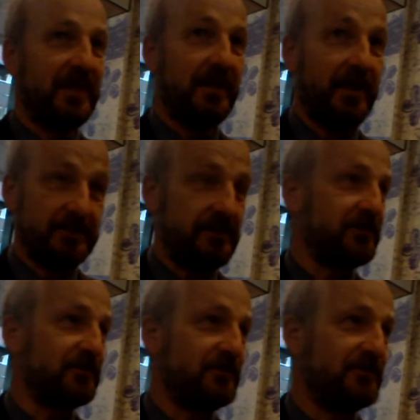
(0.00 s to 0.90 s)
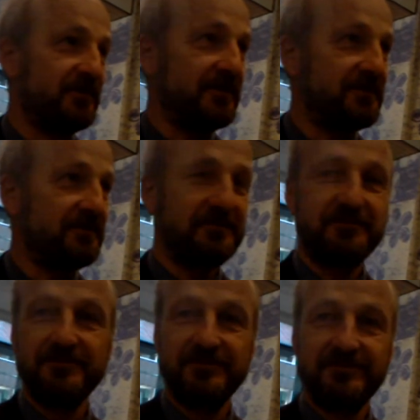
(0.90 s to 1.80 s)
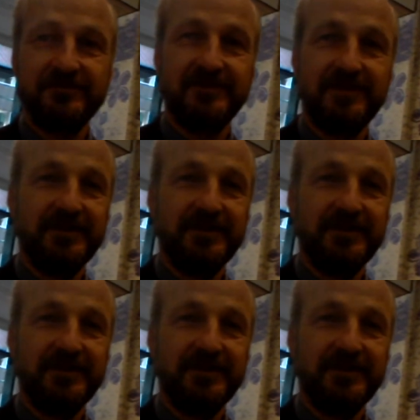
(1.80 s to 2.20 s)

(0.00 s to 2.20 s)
uh, XE2? X1. Yeah. I was...